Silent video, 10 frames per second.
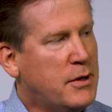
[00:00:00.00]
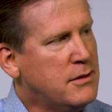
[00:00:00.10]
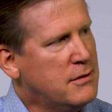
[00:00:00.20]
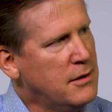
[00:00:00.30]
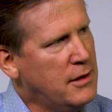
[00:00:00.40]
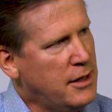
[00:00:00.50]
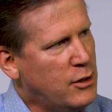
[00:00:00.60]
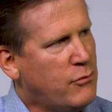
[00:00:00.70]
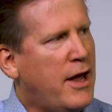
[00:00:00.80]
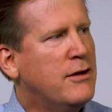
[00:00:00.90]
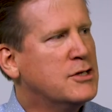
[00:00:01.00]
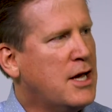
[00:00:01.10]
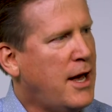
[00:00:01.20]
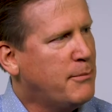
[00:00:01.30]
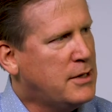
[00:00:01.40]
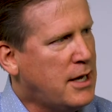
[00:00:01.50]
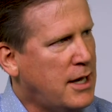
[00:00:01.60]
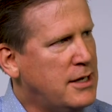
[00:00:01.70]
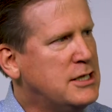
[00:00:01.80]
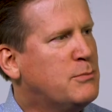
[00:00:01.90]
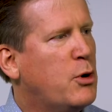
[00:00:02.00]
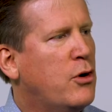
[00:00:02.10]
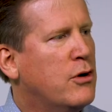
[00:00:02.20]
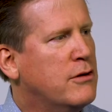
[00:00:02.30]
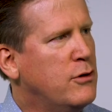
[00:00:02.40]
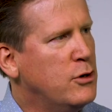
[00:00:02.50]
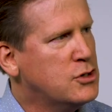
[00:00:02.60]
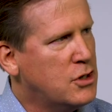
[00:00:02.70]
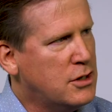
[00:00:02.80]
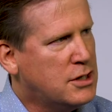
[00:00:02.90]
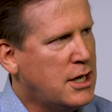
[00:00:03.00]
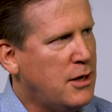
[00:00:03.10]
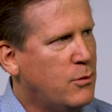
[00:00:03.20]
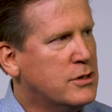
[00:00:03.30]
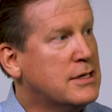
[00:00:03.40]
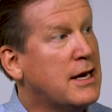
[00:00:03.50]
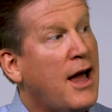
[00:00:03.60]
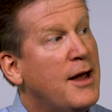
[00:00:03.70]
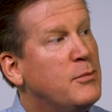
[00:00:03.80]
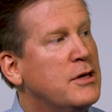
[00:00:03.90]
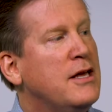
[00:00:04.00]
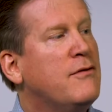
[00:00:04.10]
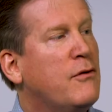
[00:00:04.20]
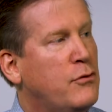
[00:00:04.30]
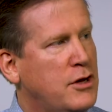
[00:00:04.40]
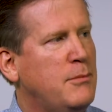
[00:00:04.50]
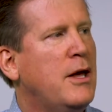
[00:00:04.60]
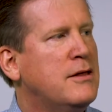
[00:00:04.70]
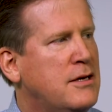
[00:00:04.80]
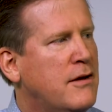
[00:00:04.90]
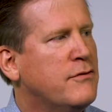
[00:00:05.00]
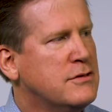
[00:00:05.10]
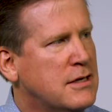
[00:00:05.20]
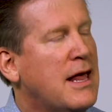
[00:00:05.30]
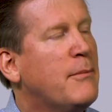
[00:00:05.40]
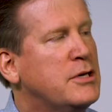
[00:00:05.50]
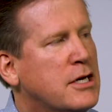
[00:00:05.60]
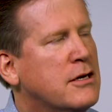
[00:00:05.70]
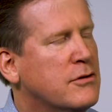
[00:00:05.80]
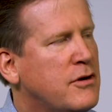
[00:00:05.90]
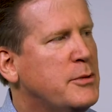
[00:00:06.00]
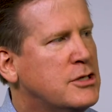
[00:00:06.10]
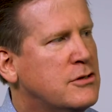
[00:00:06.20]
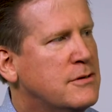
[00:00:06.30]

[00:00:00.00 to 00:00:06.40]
But Little Round Top, Gettysburg, those are the keywords that I believe have really made the difference in that particular image.